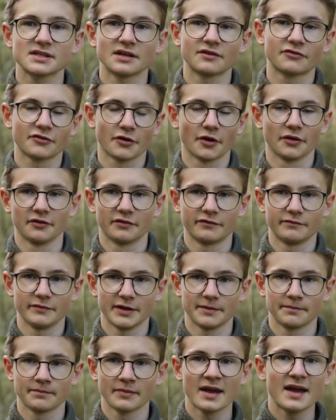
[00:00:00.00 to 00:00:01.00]
in front of
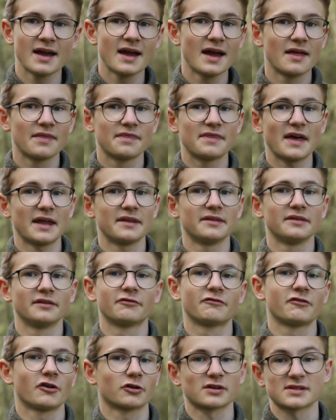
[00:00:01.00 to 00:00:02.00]
me, then the
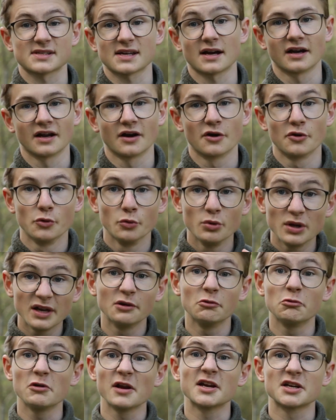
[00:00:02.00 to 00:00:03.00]
photos are
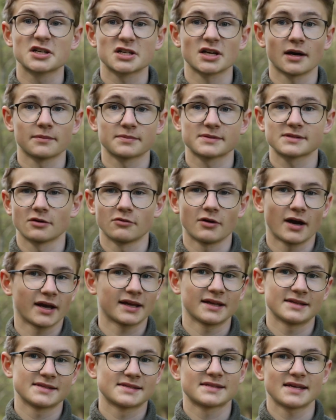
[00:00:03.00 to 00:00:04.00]
really sharp, so I
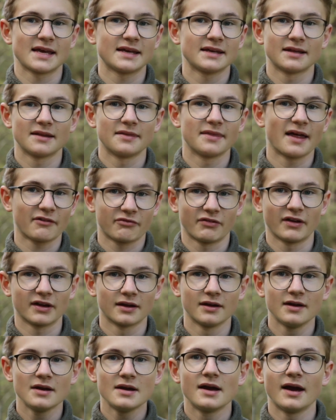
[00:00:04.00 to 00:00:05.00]
can say
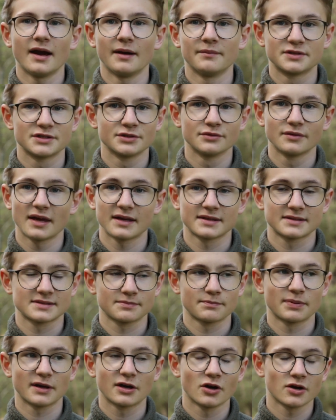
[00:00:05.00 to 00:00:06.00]
nothing to that,
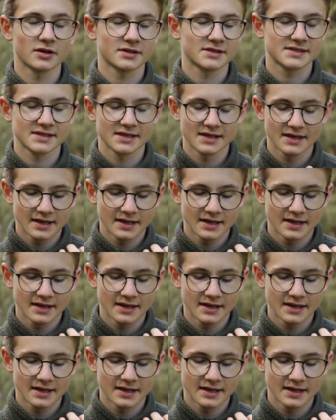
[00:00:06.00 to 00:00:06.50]
because